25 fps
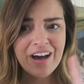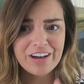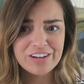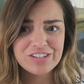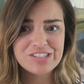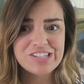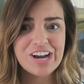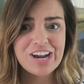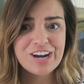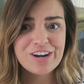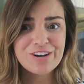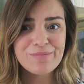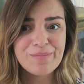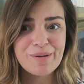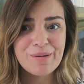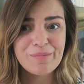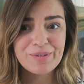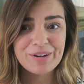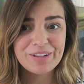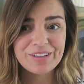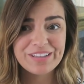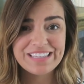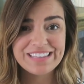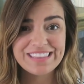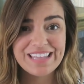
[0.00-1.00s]
I'll try to
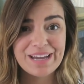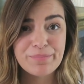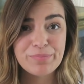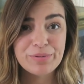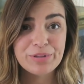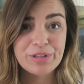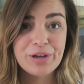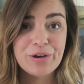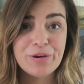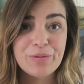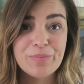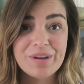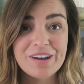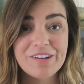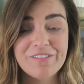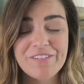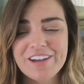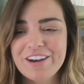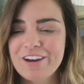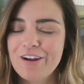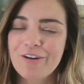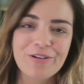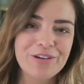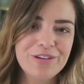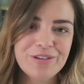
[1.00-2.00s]
remember to link that below, but if
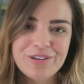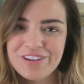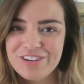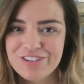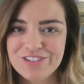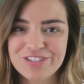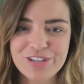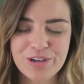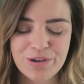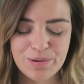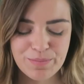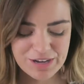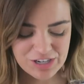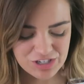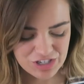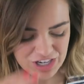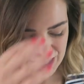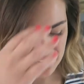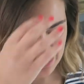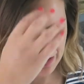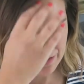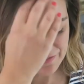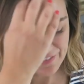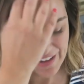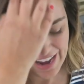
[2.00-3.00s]
I don't, you can just go to my
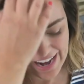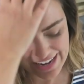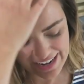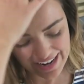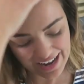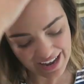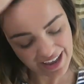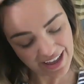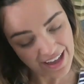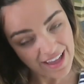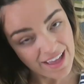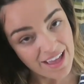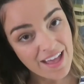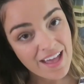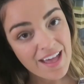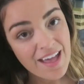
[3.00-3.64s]
channel and find it.